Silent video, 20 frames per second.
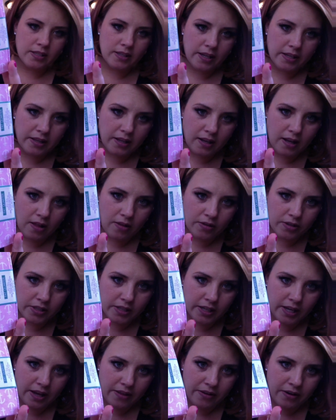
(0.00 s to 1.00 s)
like the colors
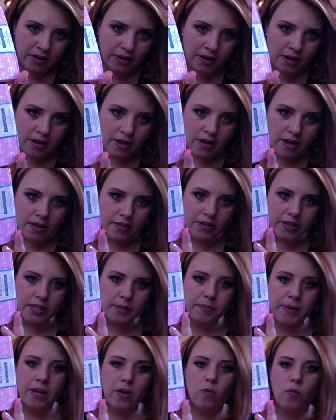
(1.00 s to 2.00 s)
together. This
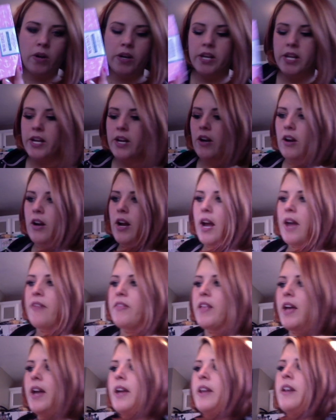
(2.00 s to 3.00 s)
pink one here. And
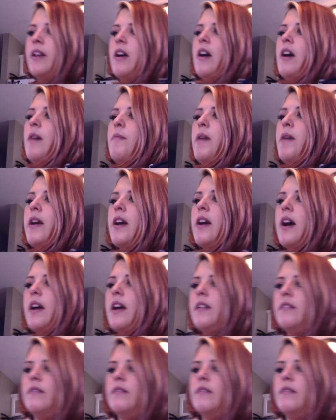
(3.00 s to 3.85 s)
then I got,